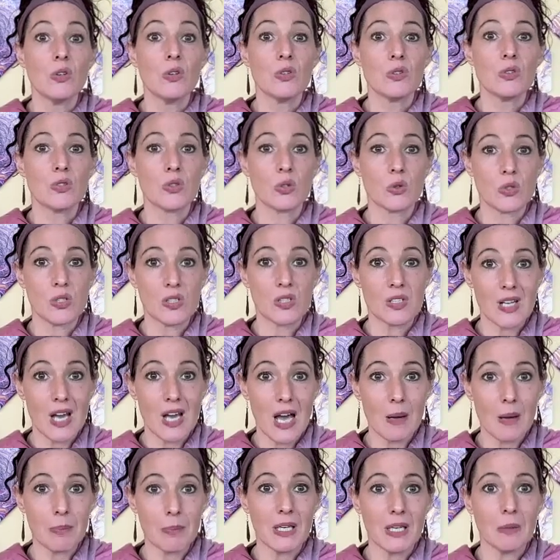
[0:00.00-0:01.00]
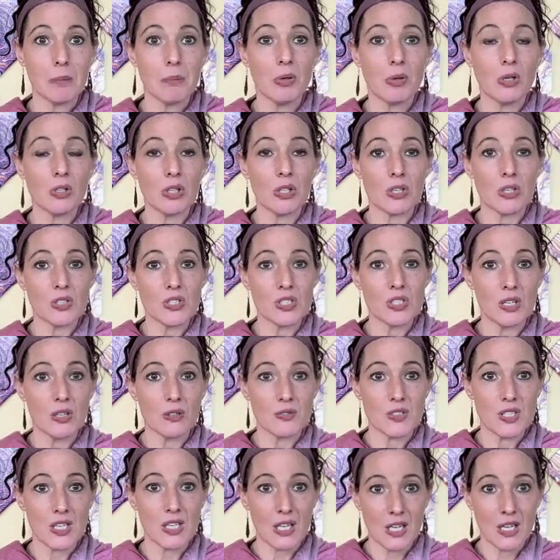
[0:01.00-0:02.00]
So stopping, pull
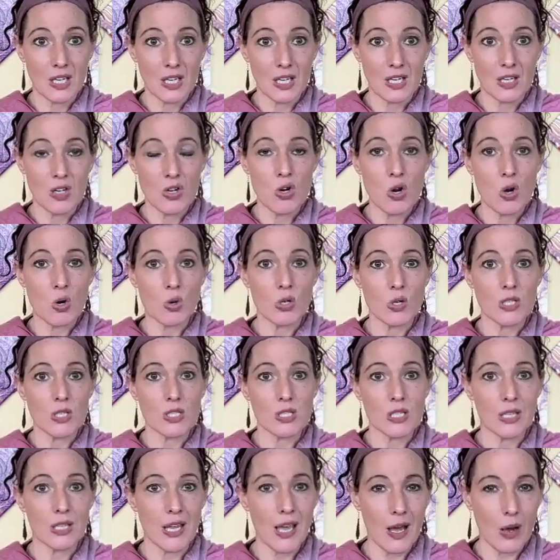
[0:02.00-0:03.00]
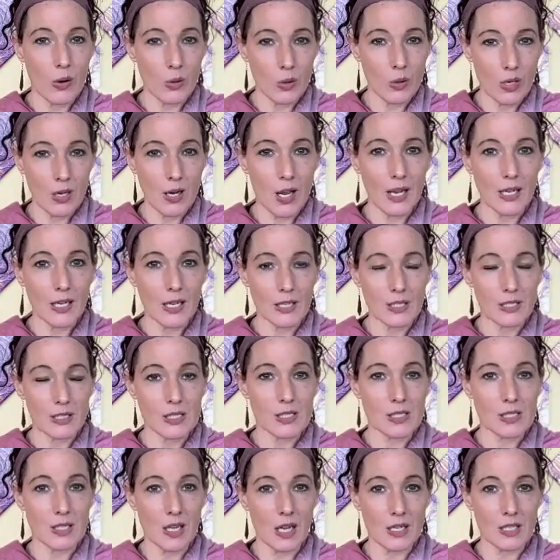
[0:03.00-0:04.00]
ourselves in, noticing, how did I get
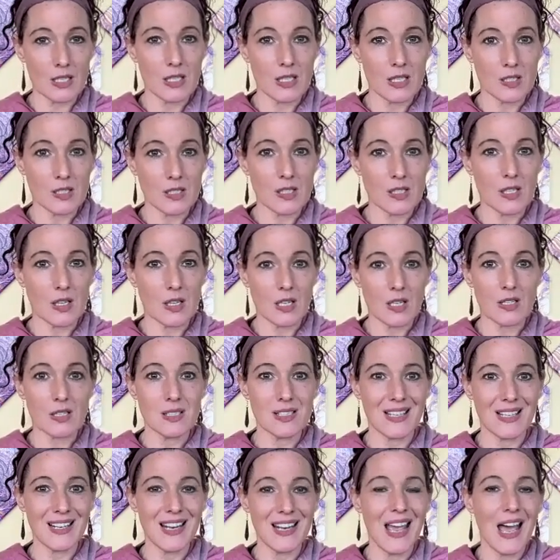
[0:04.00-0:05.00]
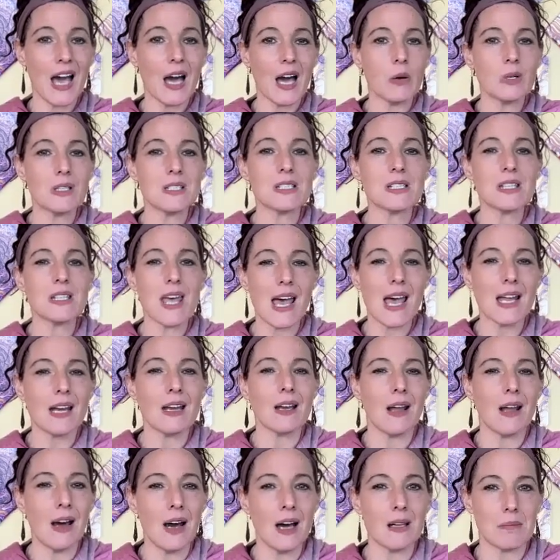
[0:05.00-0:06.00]
sucked into this? And how is
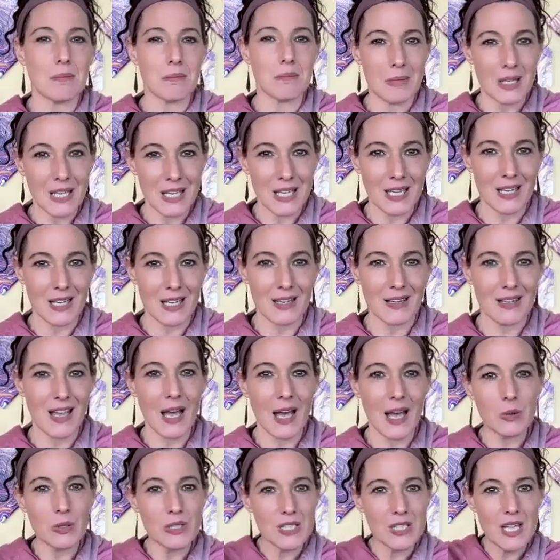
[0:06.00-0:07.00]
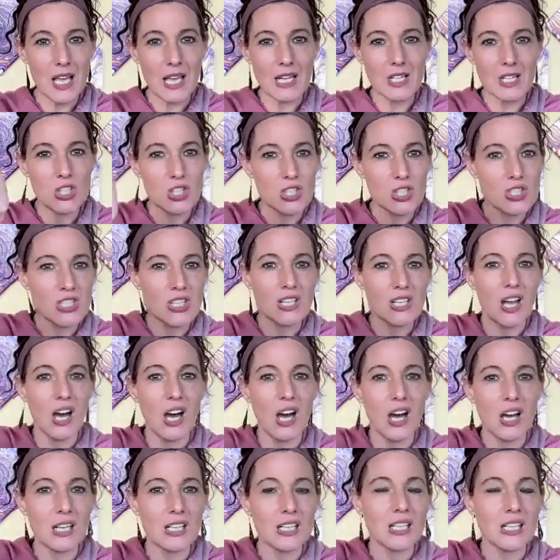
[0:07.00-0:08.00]
that not me? How is that just an
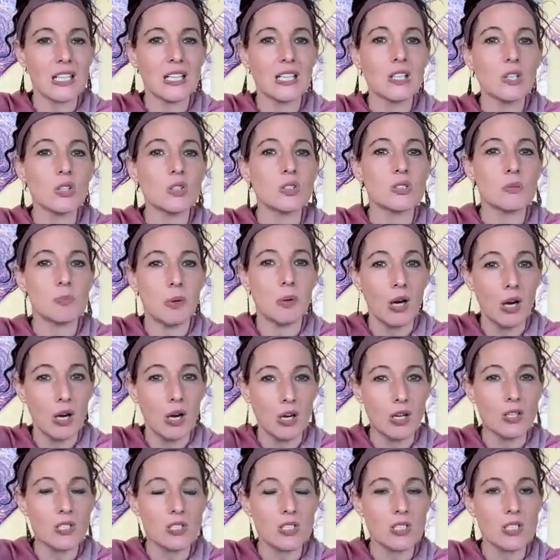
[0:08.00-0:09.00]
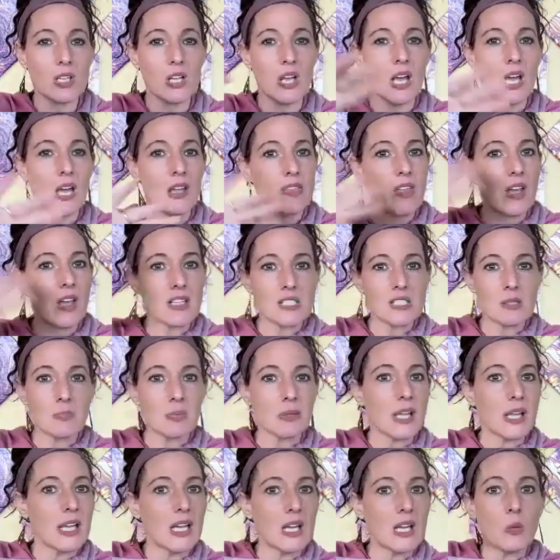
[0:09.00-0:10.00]
unhealed part that's
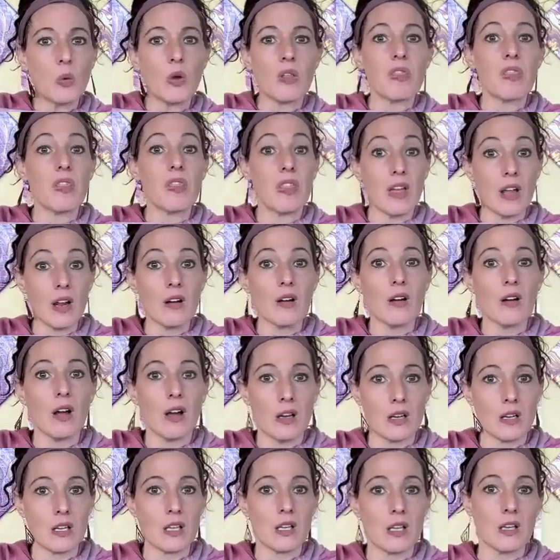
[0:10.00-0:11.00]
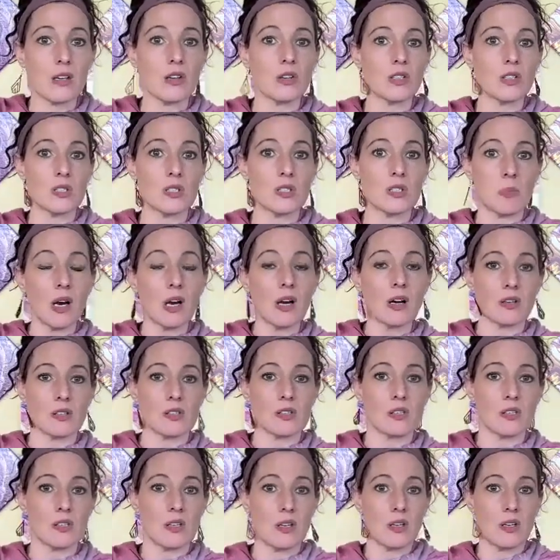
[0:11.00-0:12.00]
playing with their unhealed part?